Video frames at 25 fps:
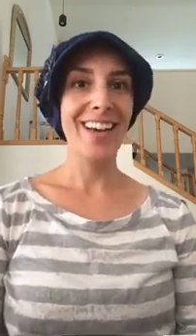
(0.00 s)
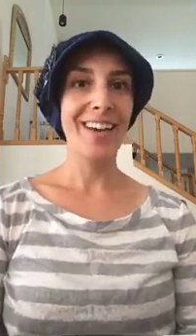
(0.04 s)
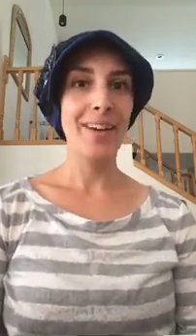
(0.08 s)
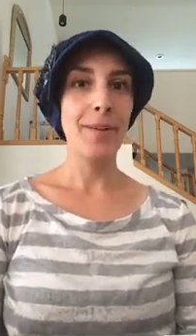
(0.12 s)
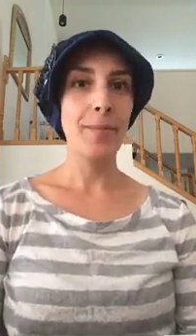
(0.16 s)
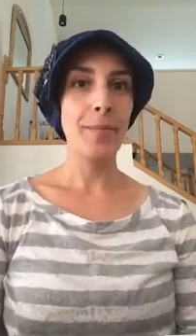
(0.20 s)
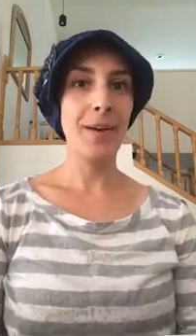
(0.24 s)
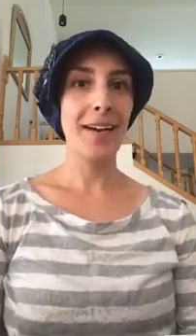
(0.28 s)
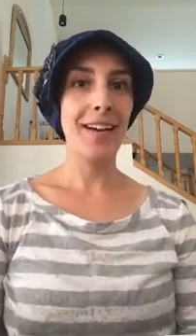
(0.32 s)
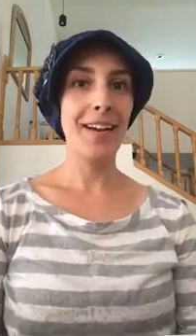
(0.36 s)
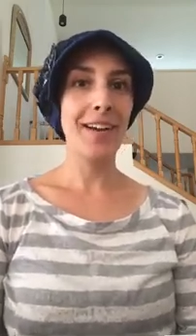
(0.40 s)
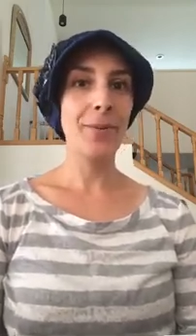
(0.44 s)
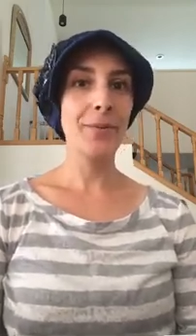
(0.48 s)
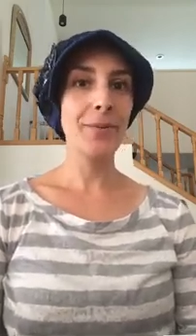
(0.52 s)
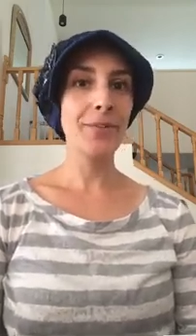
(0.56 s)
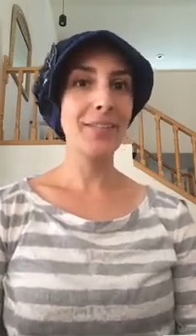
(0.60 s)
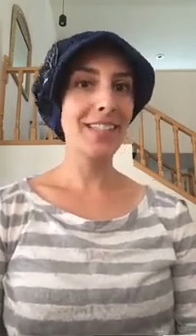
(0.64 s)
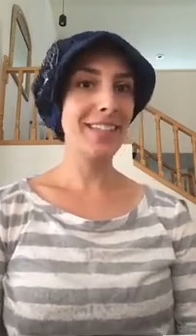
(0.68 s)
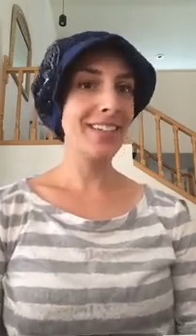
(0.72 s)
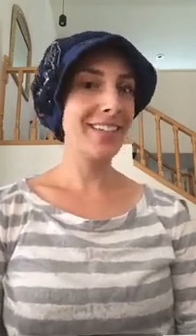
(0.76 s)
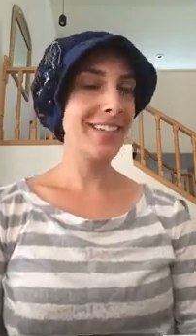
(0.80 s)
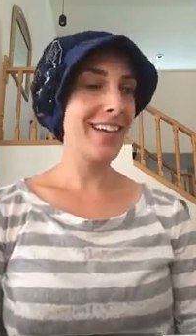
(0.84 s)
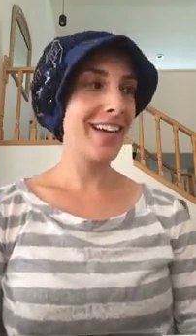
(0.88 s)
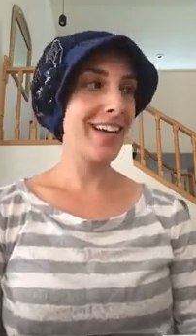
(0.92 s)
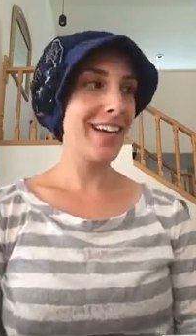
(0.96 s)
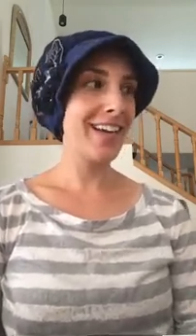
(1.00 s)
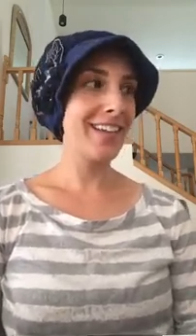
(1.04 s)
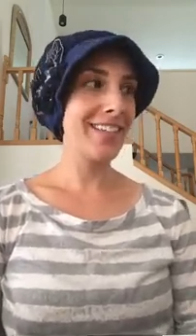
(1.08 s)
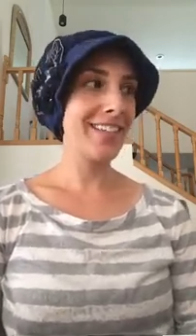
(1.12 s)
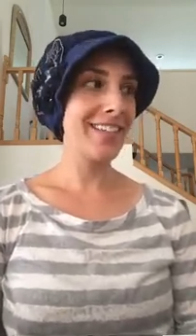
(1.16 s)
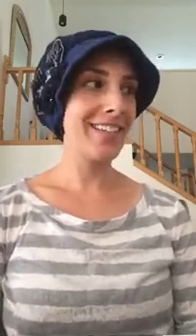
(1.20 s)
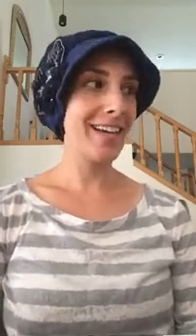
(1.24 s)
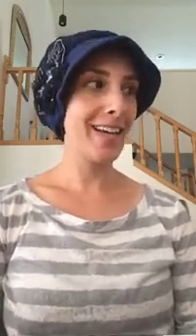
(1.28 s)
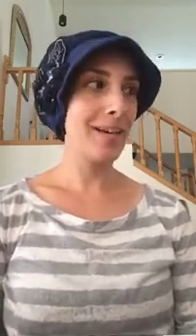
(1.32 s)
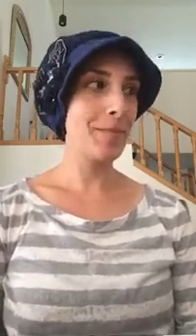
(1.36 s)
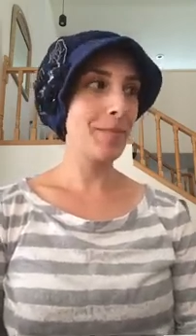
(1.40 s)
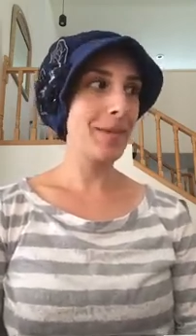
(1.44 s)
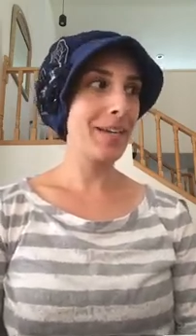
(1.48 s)
My own little guy is
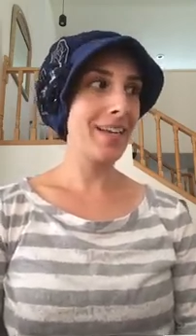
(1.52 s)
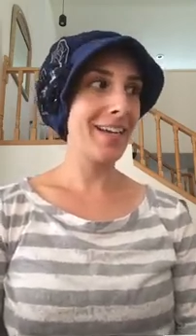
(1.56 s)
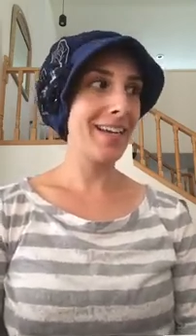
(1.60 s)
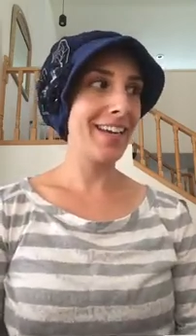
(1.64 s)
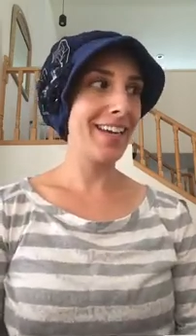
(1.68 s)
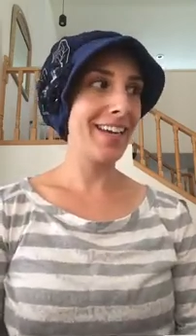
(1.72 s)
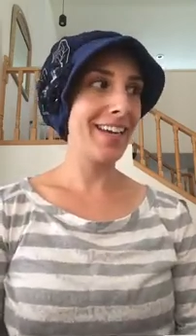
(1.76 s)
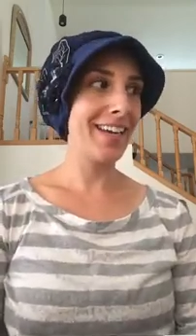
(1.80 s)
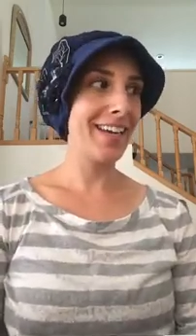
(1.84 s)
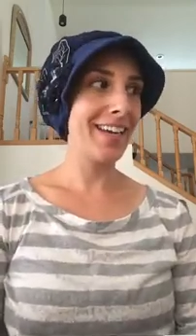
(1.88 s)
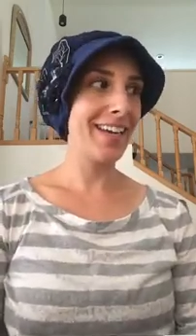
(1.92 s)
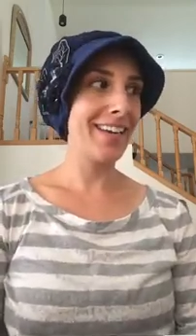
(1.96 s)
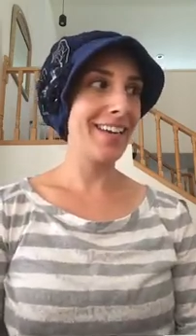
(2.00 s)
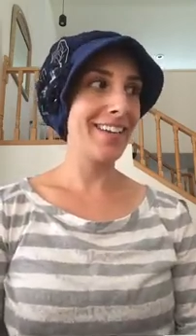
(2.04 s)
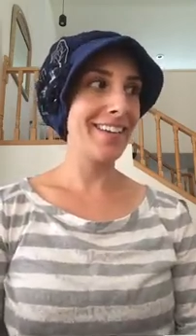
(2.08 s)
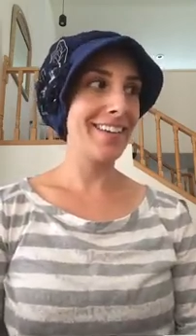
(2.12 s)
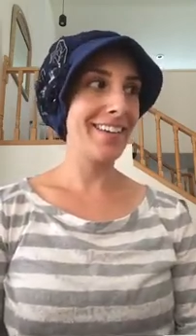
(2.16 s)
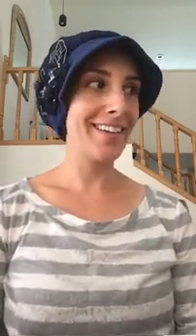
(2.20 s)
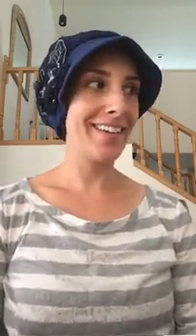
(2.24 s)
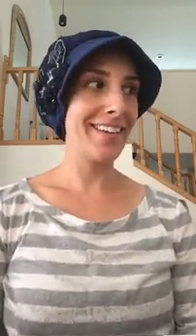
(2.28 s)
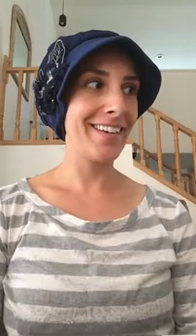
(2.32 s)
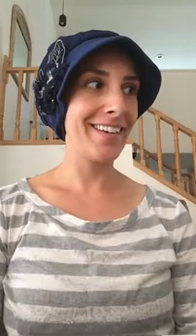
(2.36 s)
napping, and